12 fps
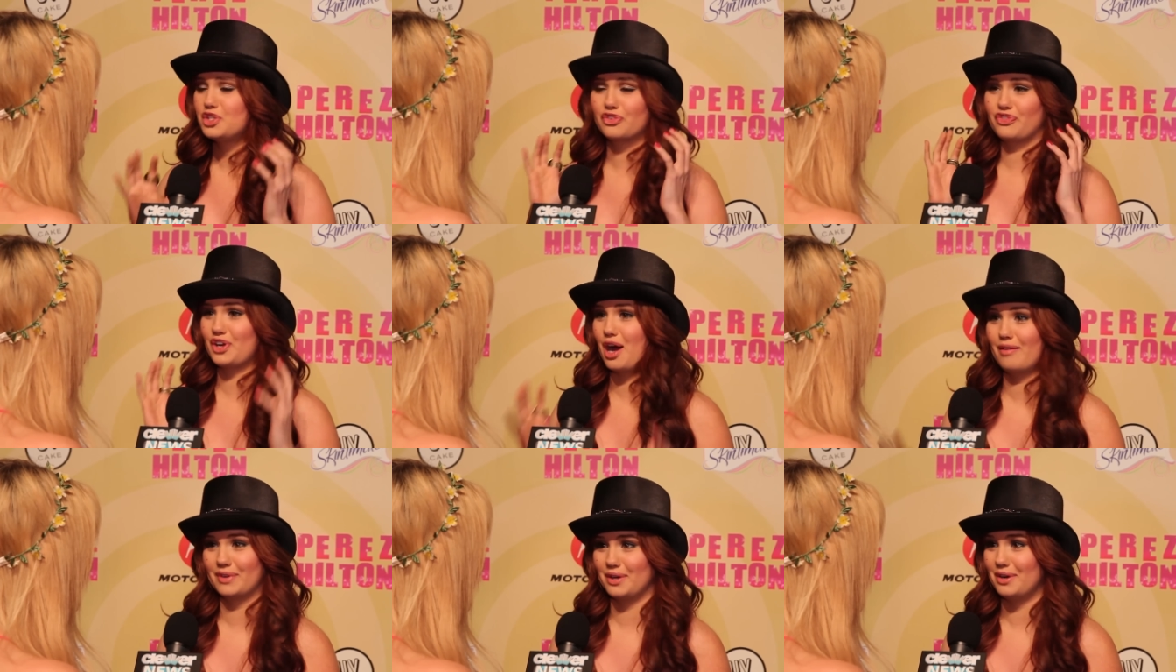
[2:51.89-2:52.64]
You're
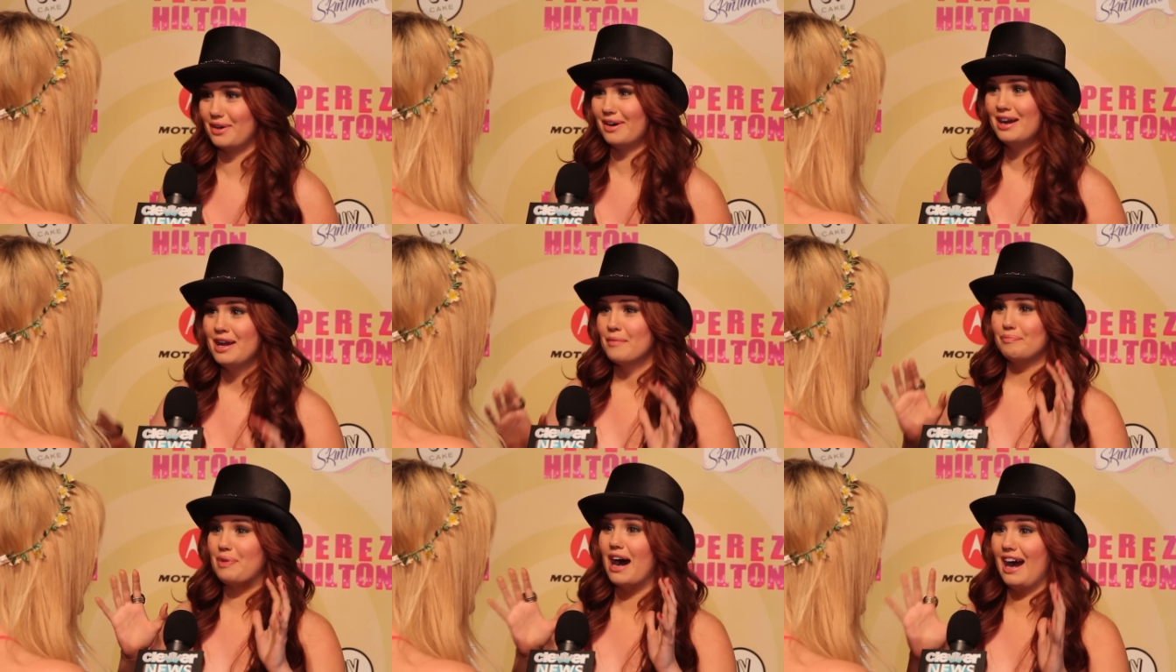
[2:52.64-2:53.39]
phenomenal.
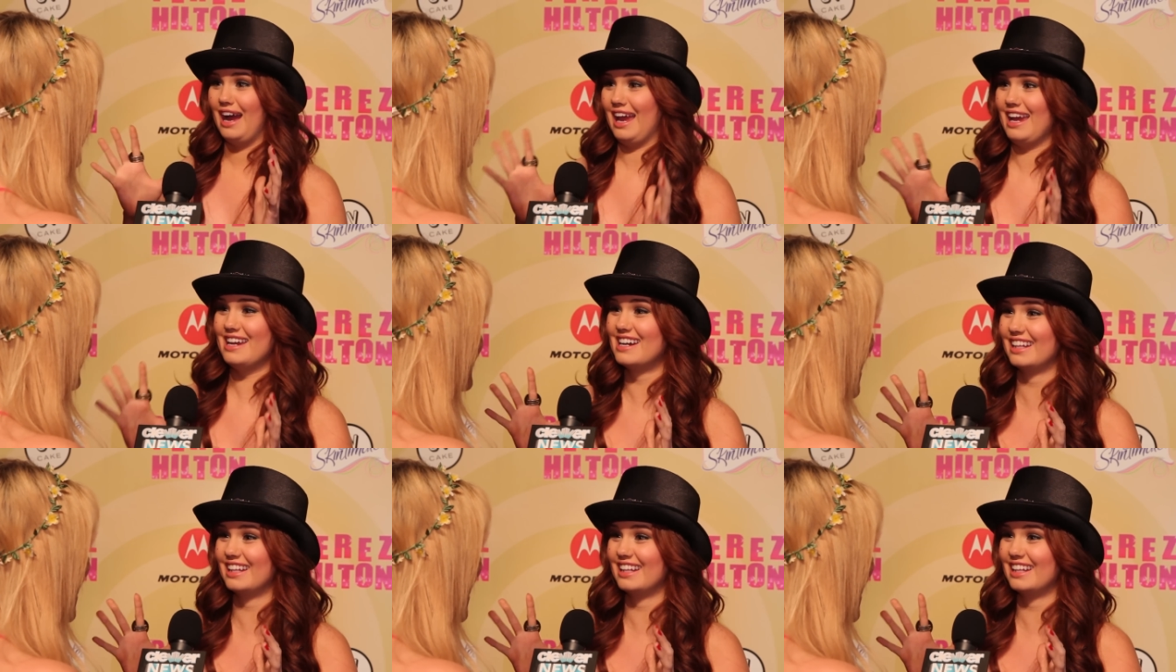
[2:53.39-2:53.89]
Bye."